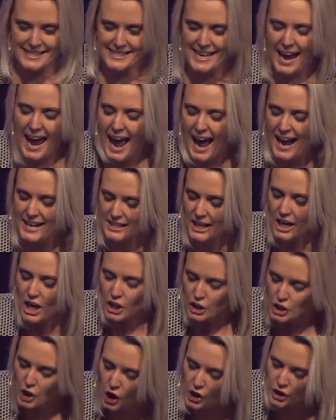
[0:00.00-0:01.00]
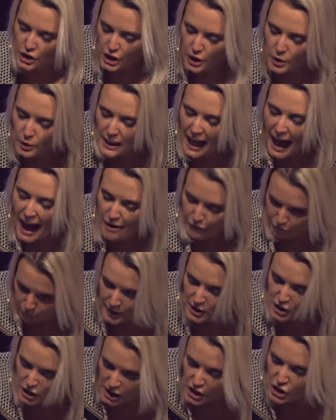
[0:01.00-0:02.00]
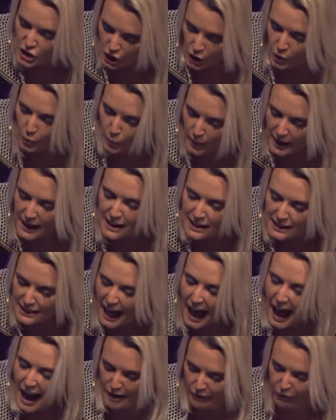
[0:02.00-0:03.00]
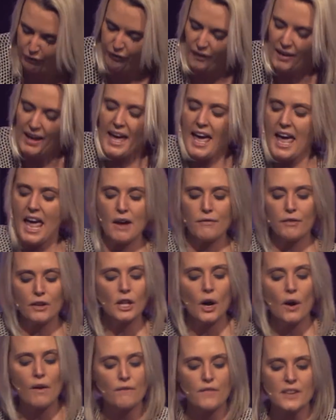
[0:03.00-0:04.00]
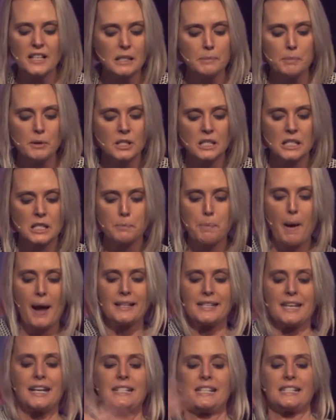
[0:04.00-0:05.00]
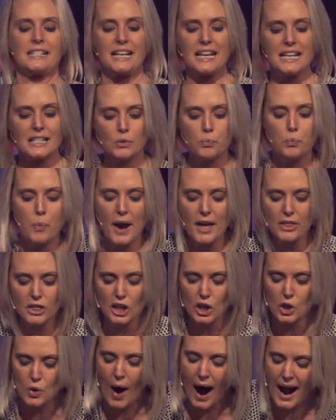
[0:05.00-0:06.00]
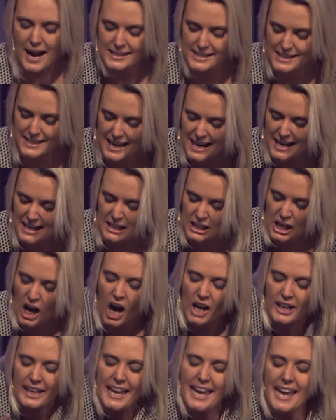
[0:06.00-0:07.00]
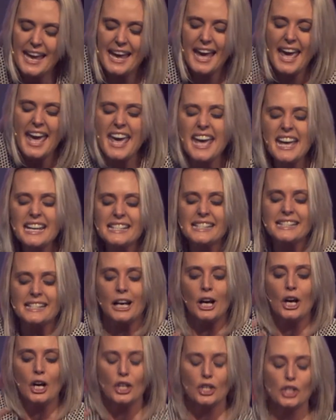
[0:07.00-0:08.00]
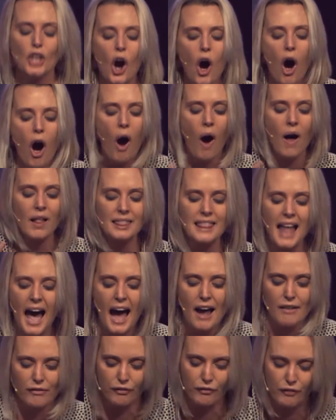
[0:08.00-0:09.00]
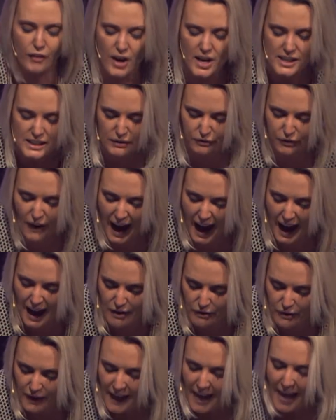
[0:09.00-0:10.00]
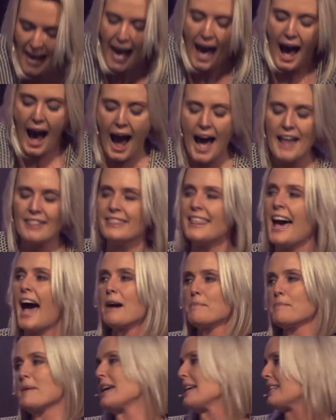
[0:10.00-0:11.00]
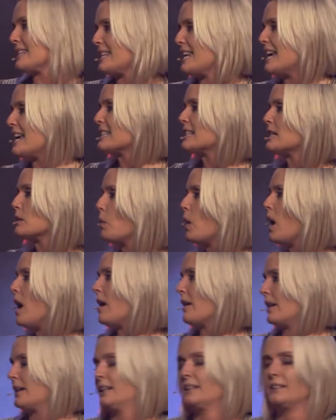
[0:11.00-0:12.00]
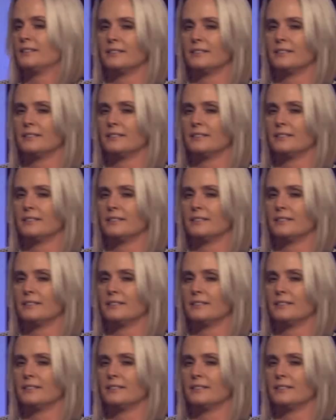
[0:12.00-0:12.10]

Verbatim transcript: dead. Your new life, which is your real life, even though invisible to spectators, is with Christ in God. He is your life. Verse 5. And that means here's the work,